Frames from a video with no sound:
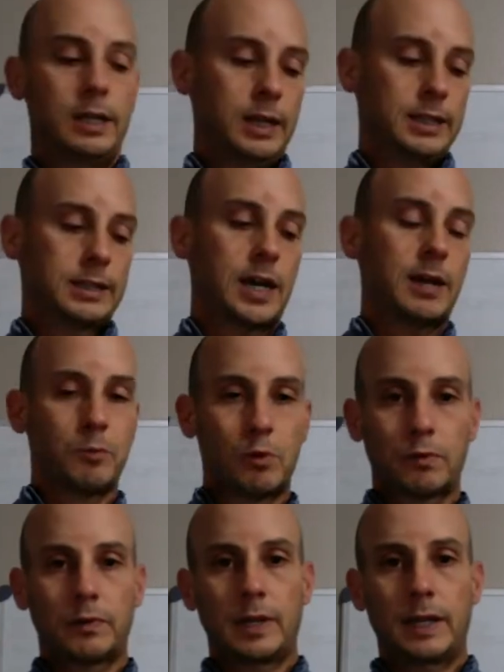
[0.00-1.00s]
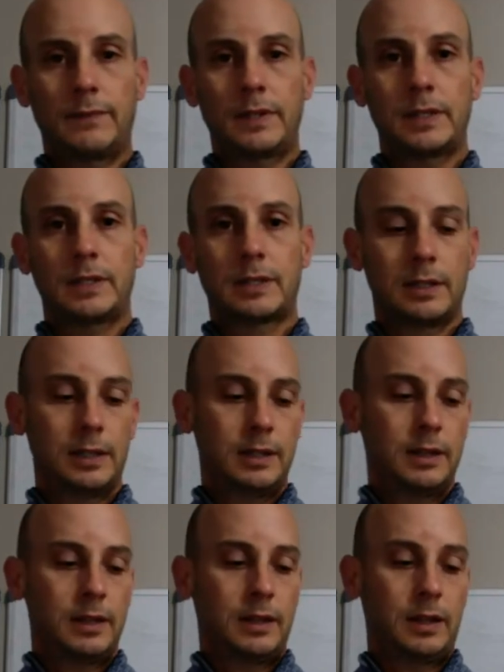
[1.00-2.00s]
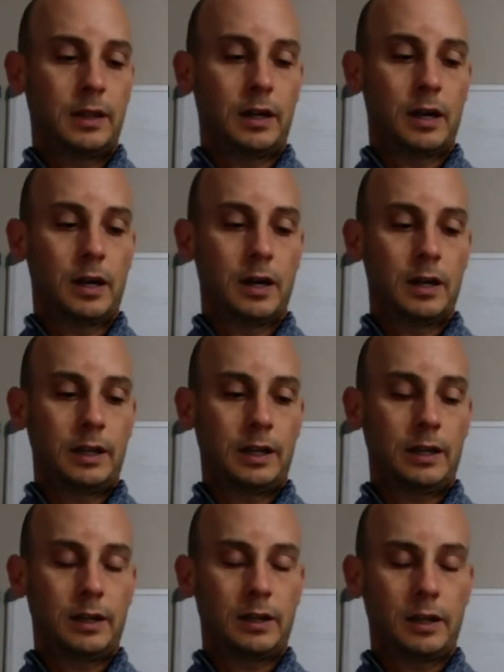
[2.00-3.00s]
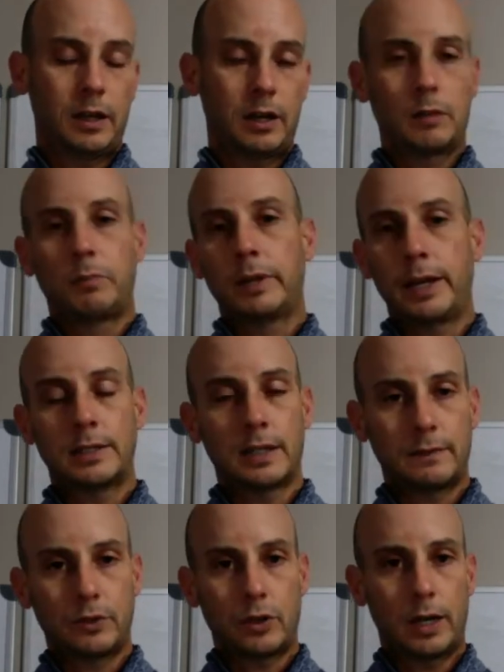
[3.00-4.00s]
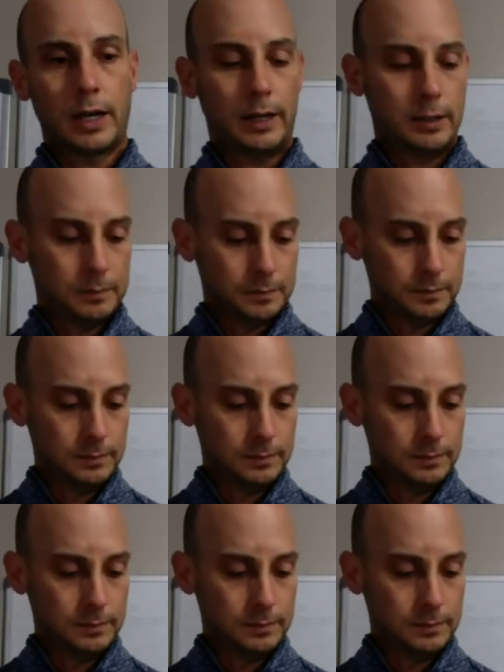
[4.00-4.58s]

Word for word: It's got more forgiveness than the in other blades I've tried.